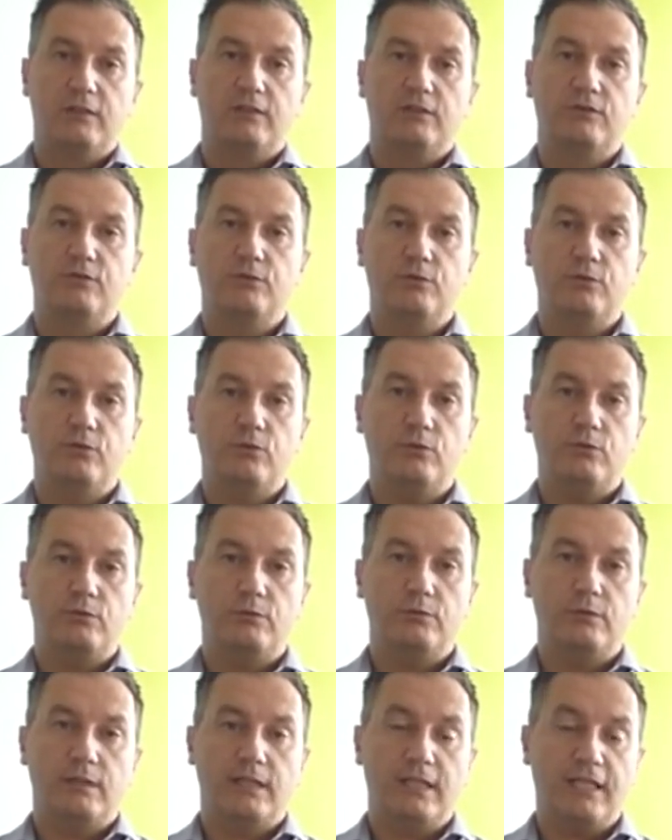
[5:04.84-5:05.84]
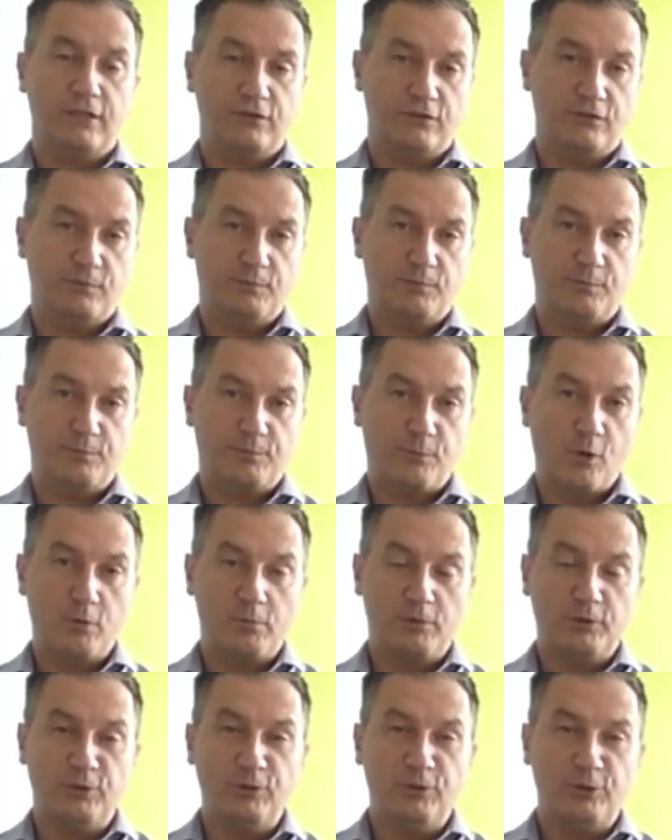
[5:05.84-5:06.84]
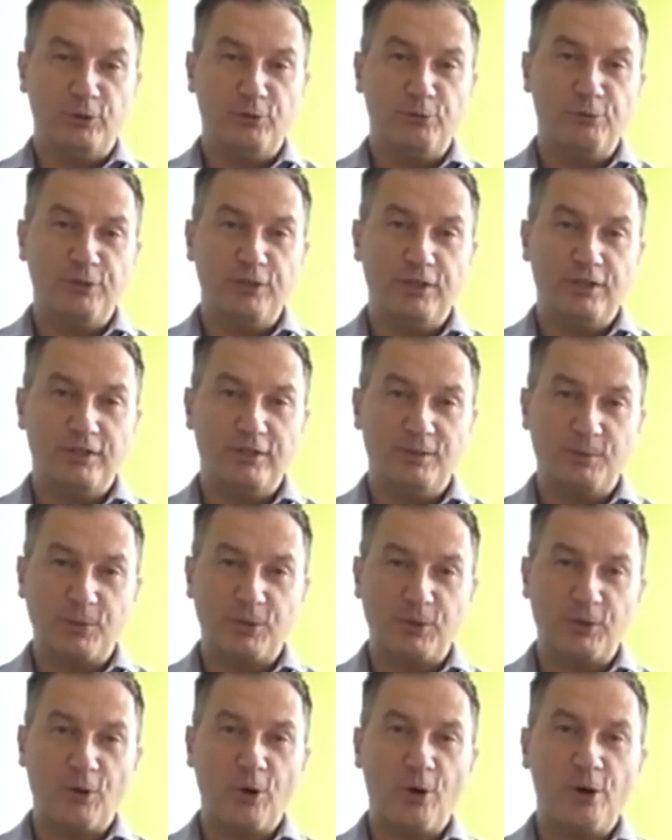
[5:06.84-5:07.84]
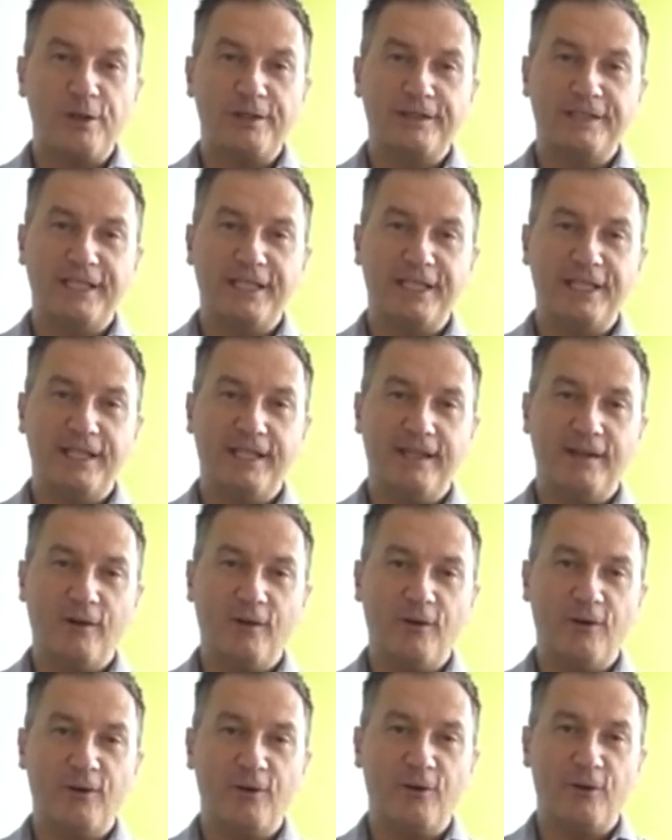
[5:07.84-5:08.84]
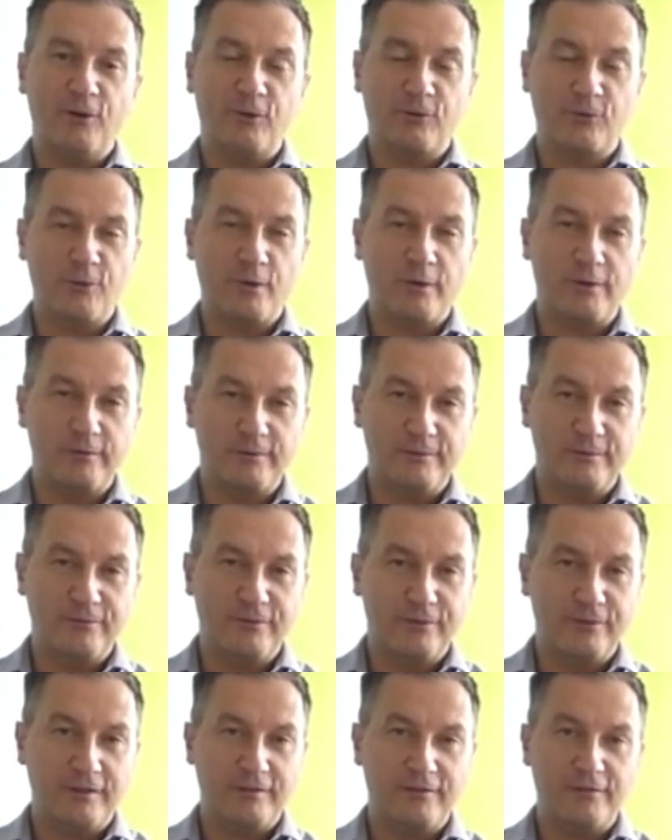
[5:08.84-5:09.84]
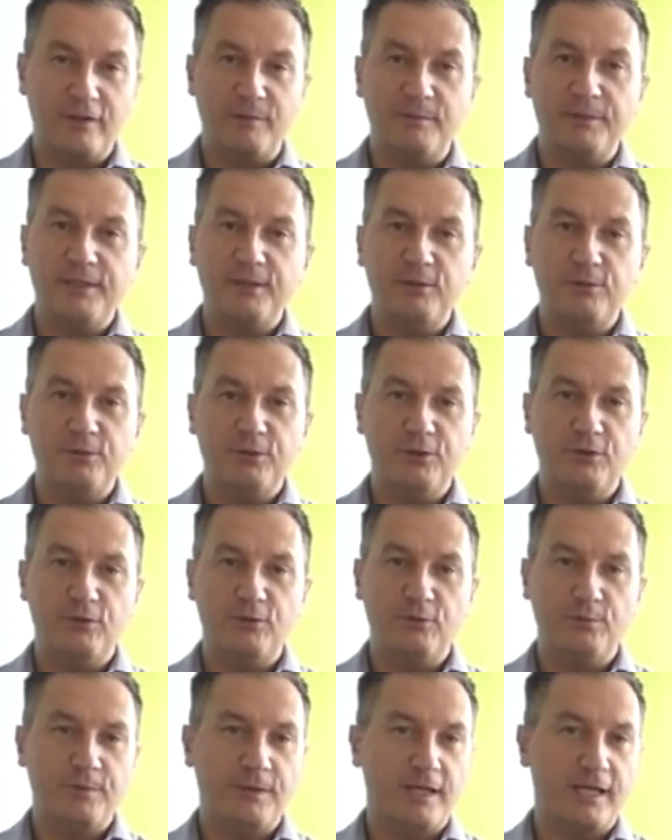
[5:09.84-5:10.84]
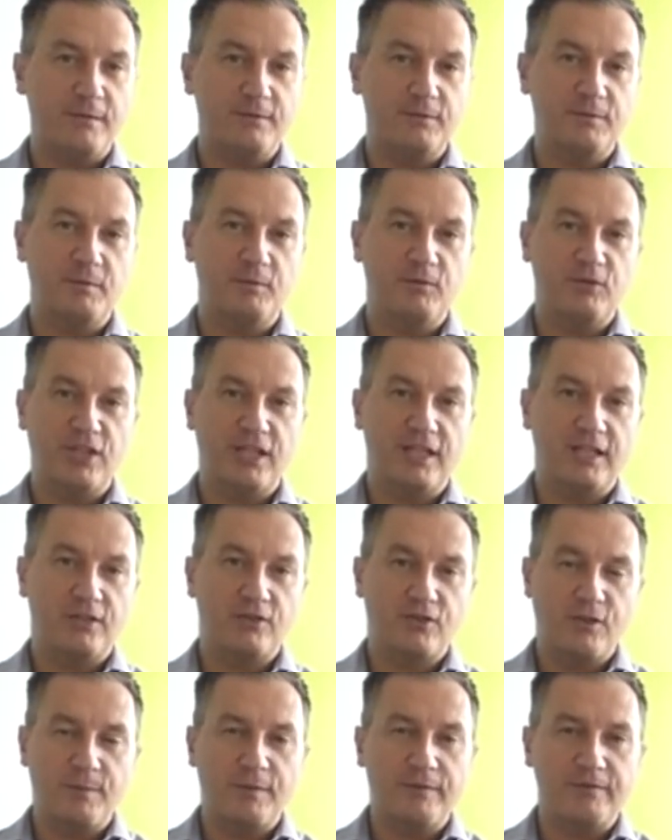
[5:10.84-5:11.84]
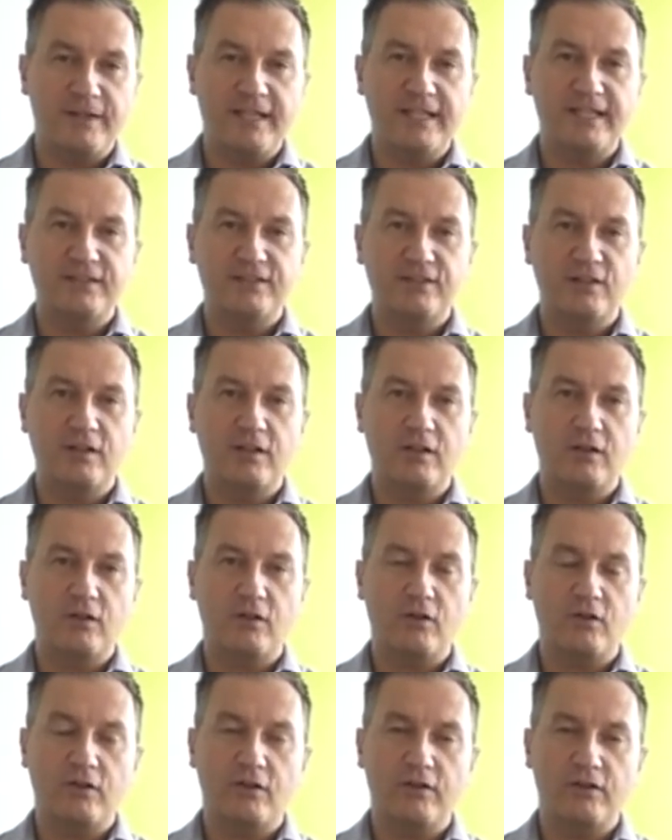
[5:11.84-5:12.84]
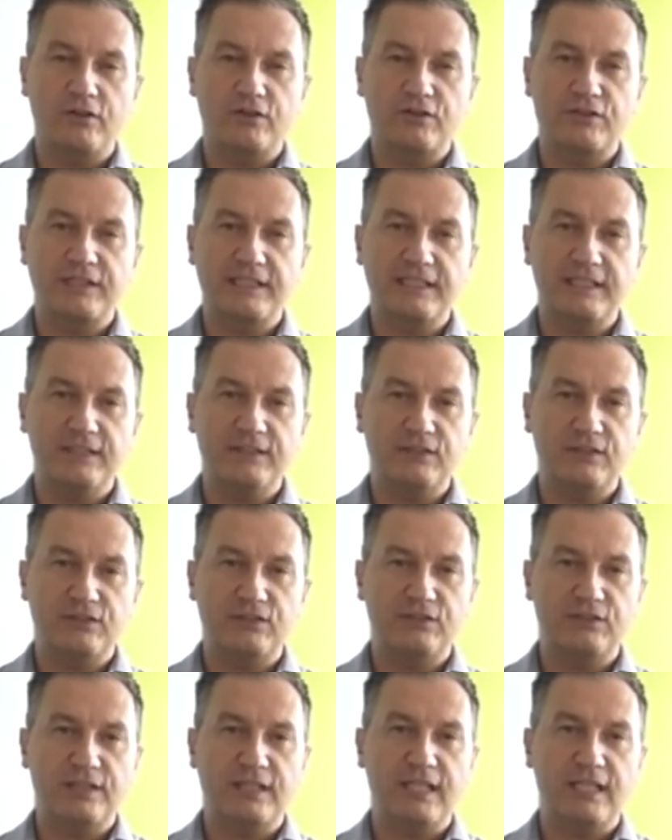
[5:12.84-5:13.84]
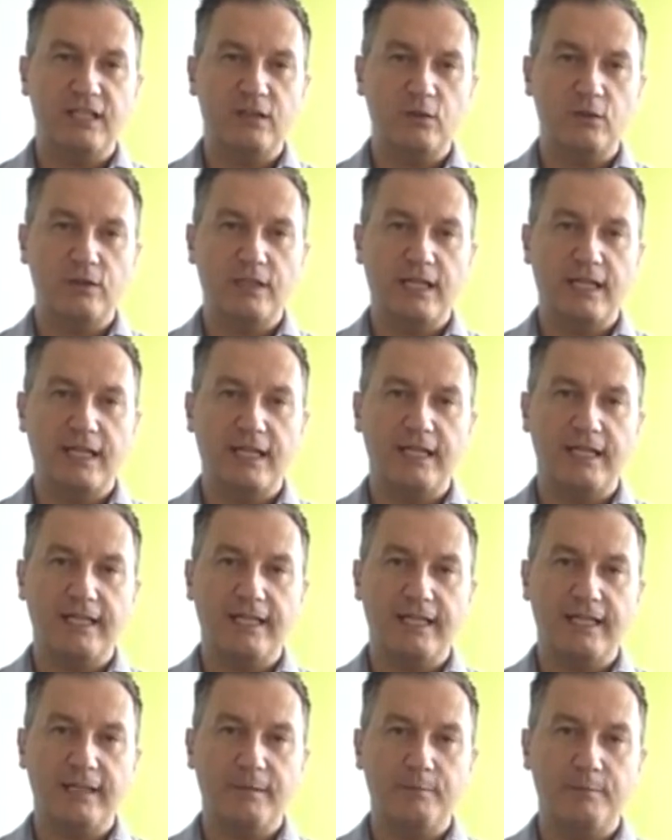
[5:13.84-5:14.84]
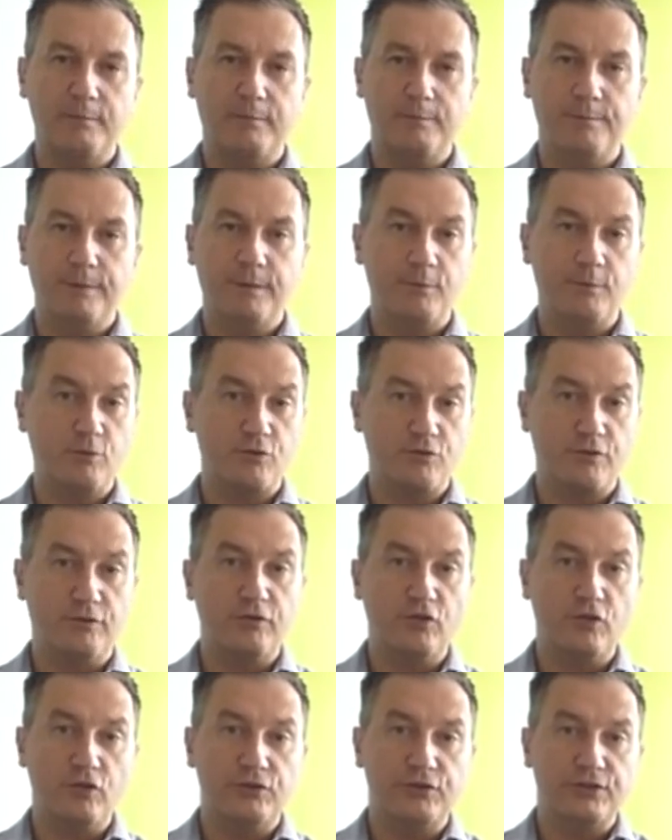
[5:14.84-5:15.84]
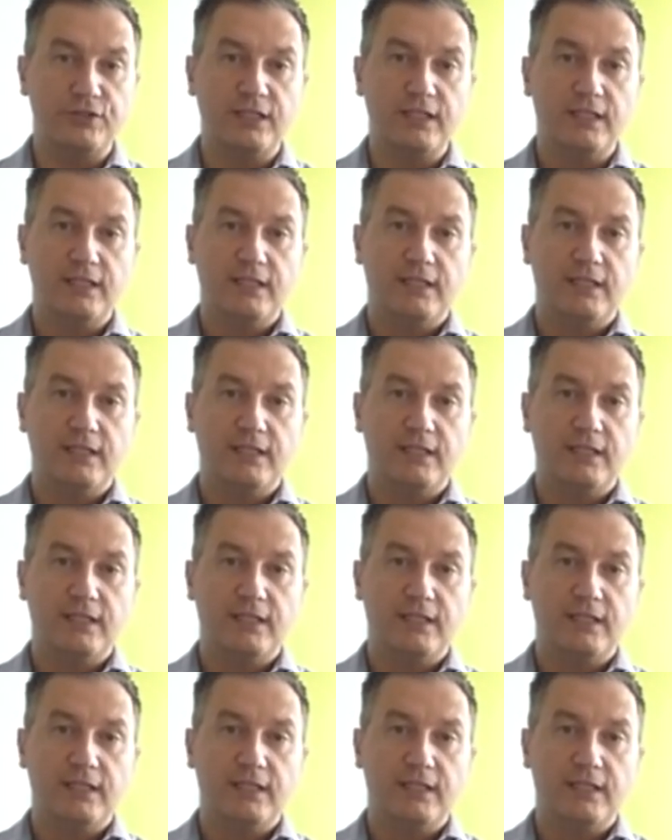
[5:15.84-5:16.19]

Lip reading: So as probably you do when you book your holiday or go out for a meal. You perhaps maybe check TripAdvisor or other sites just to kind of look at people's reviews.